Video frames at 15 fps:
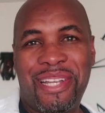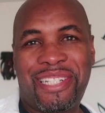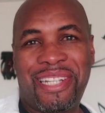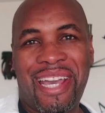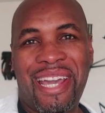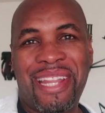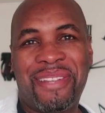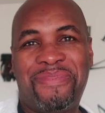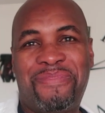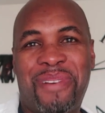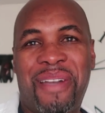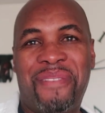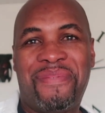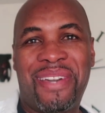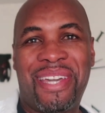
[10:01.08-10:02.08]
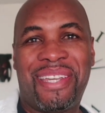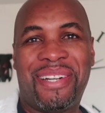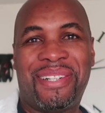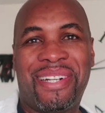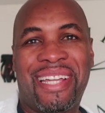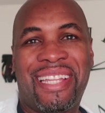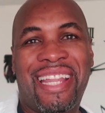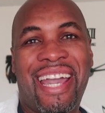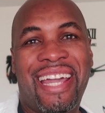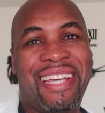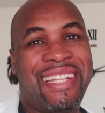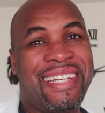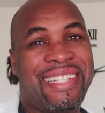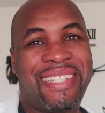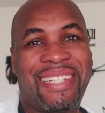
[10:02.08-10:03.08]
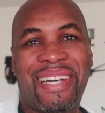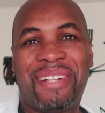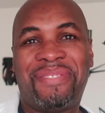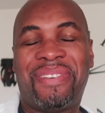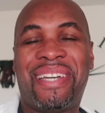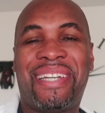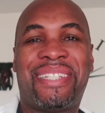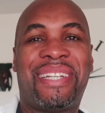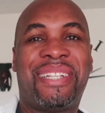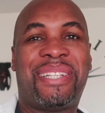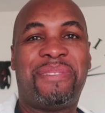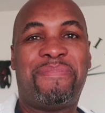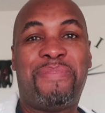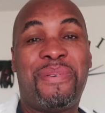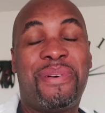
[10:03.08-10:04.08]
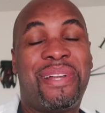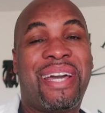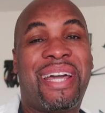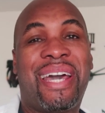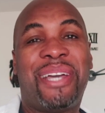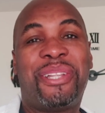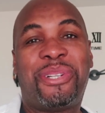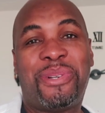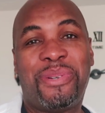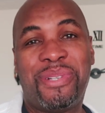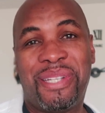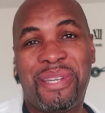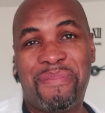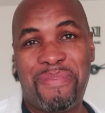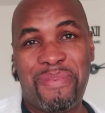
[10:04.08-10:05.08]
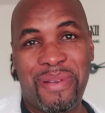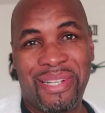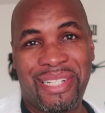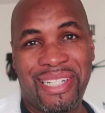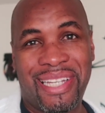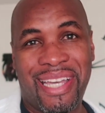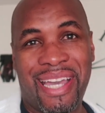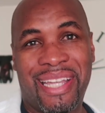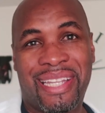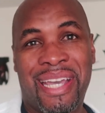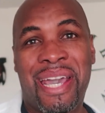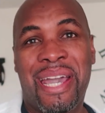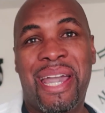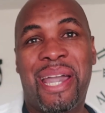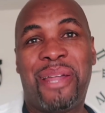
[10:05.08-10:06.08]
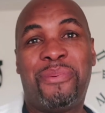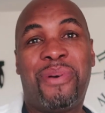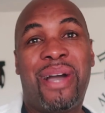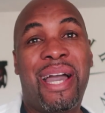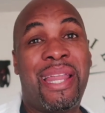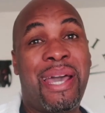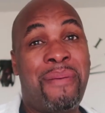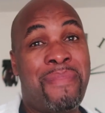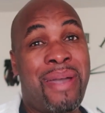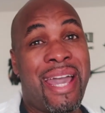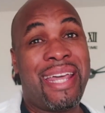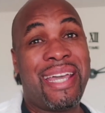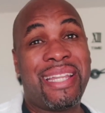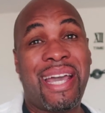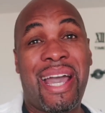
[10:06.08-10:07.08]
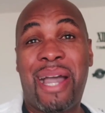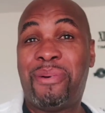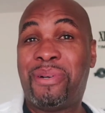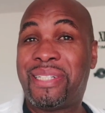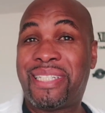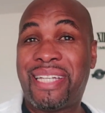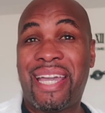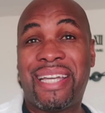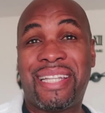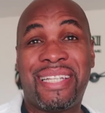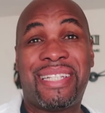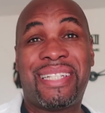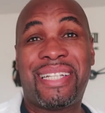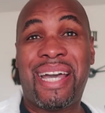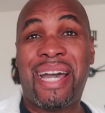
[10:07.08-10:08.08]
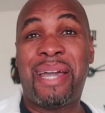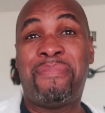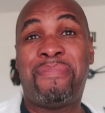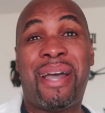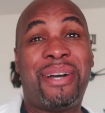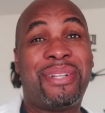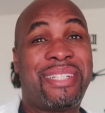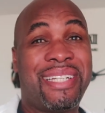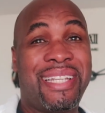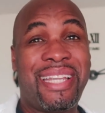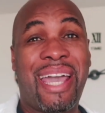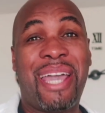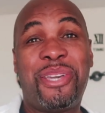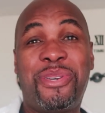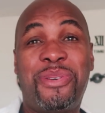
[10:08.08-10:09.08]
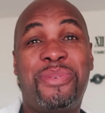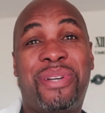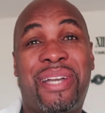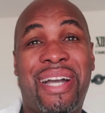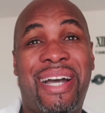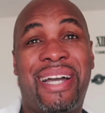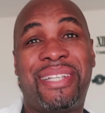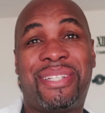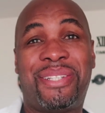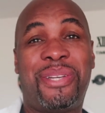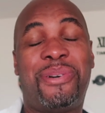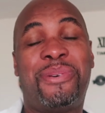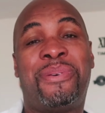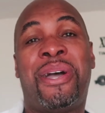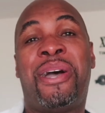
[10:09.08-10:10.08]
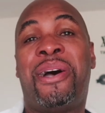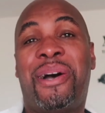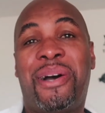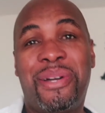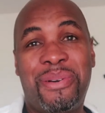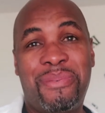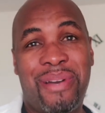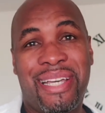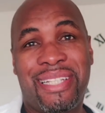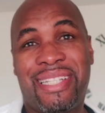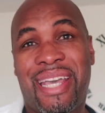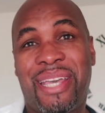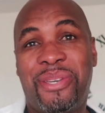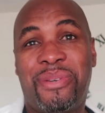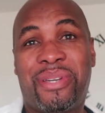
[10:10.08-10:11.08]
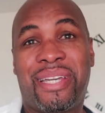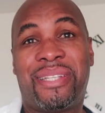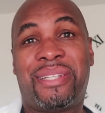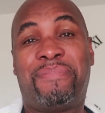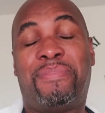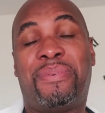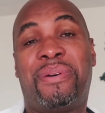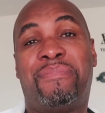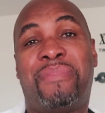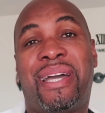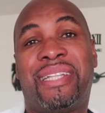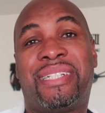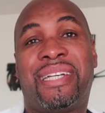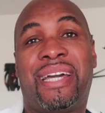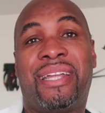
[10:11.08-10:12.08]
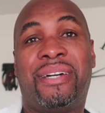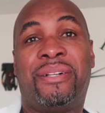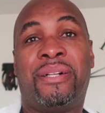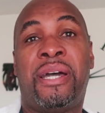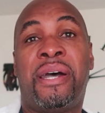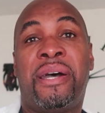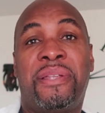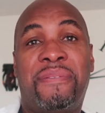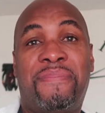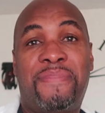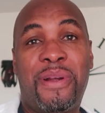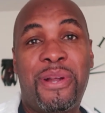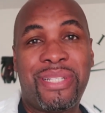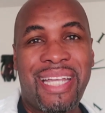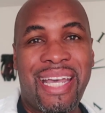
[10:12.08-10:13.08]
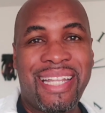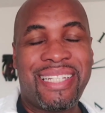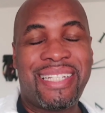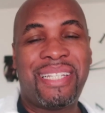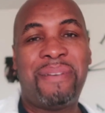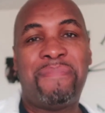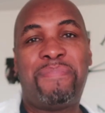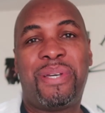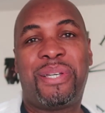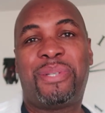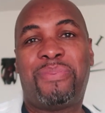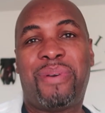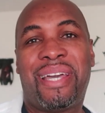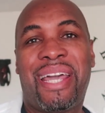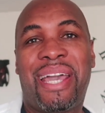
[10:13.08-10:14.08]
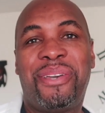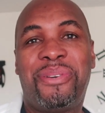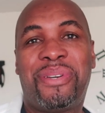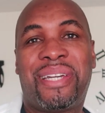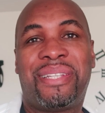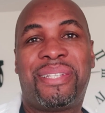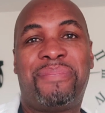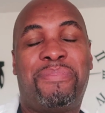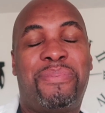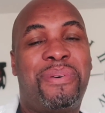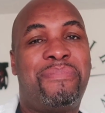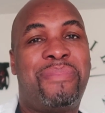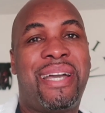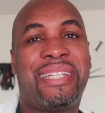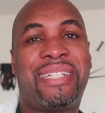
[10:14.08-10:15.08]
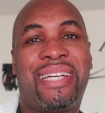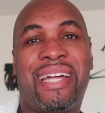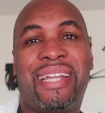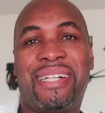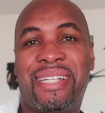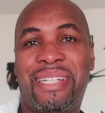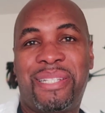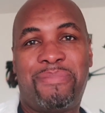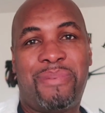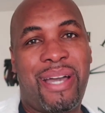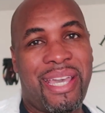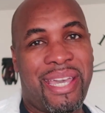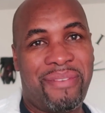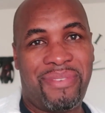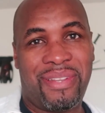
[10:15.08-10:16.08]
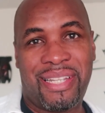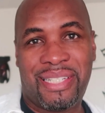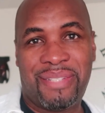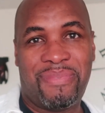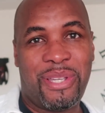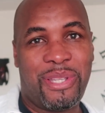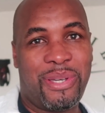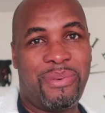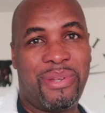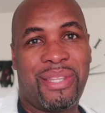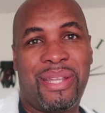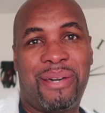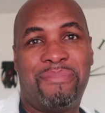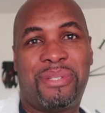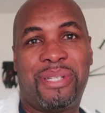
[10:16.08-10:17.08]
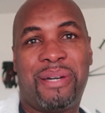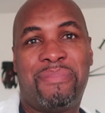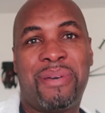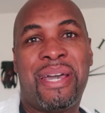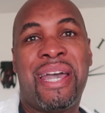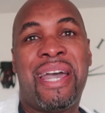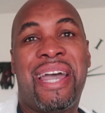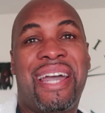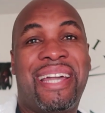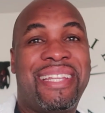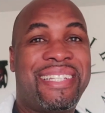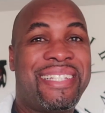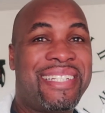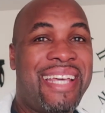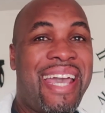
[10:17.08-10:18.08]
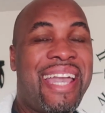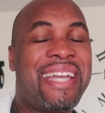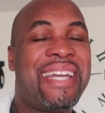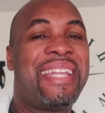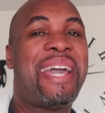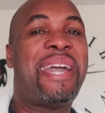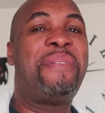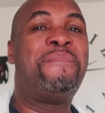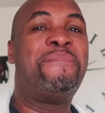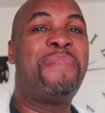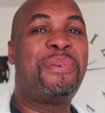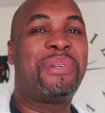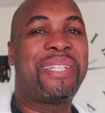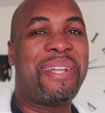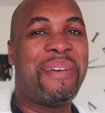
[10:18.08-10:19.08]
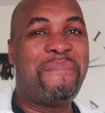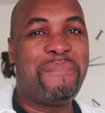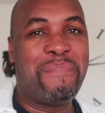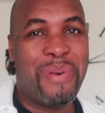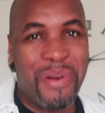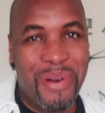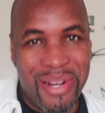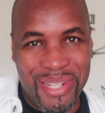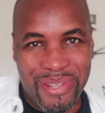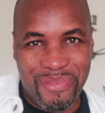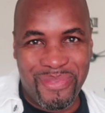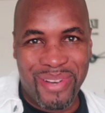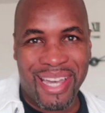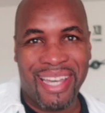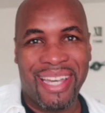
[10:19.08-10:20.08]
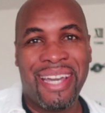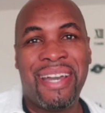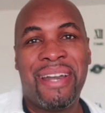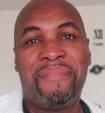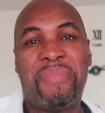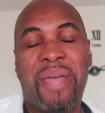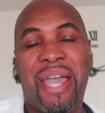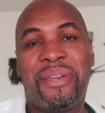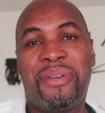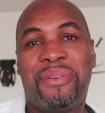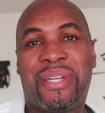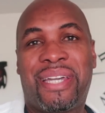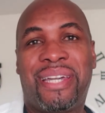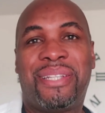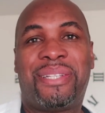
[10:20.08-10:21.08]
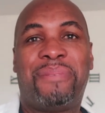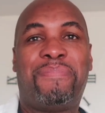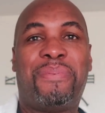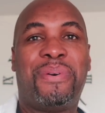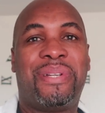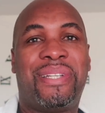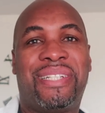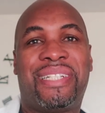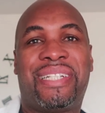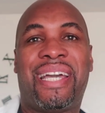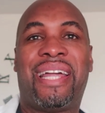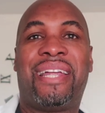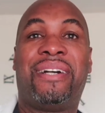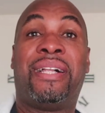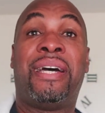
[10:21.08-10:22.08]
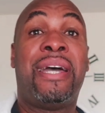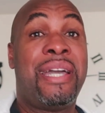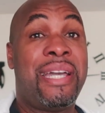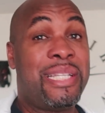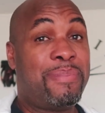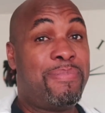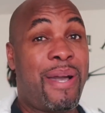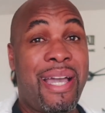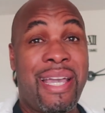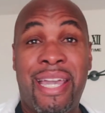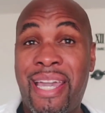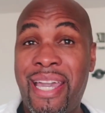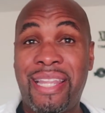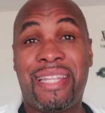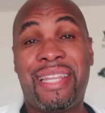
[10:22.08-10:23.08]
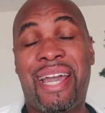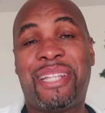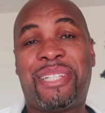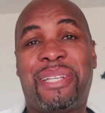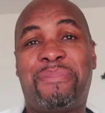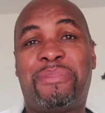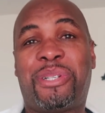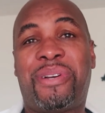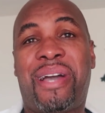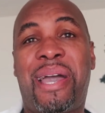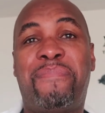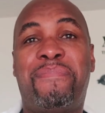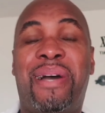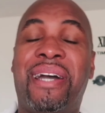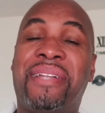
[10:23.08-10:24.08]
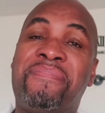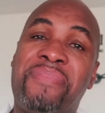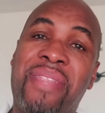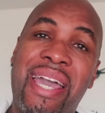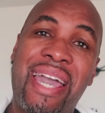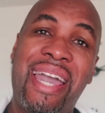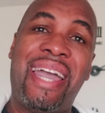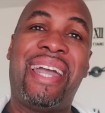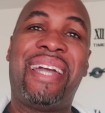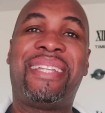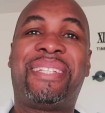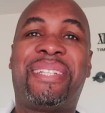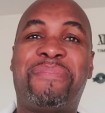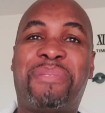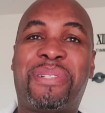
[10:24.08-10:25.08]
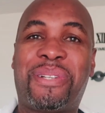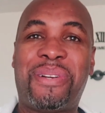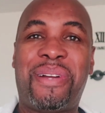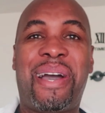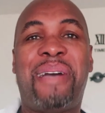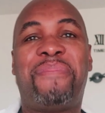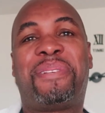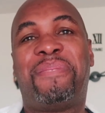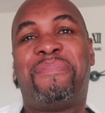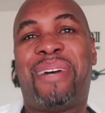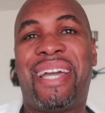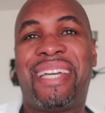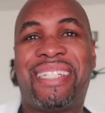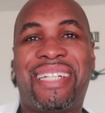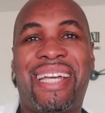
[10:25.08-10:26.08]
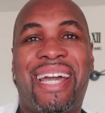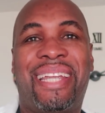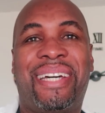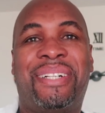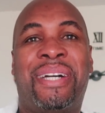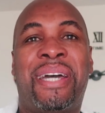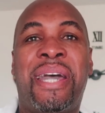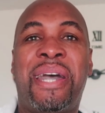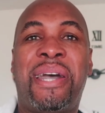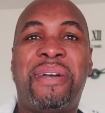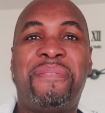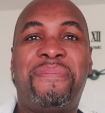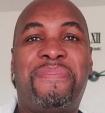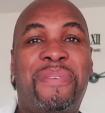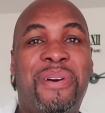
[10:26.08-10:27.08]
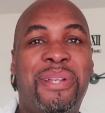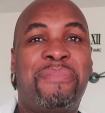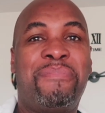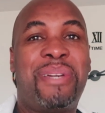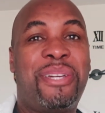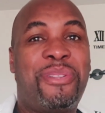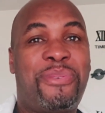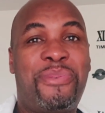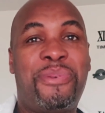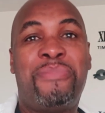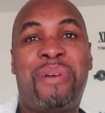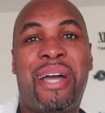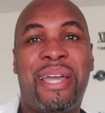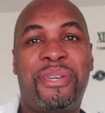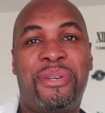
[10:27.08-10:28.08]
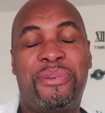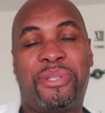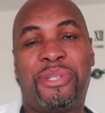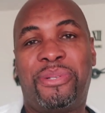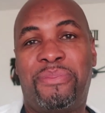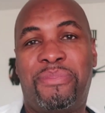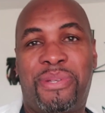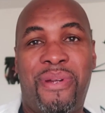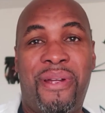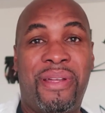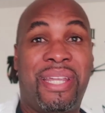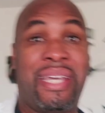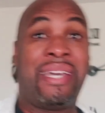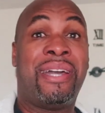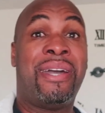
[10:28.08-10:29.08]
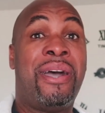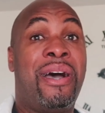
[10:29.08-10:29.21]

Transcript: reached the end of my video, and that in itself is a support that I truly appreciate. And while I'm at it, I will take this time out to let you guys know other ways that you can support my channel. The first and simplest way that you can support my channel is by giving this video a thumbs up. And the second and most important way that you can support this channel is by hitting that subscribe button and subscribe to my channel and follow me through my YouTube journey.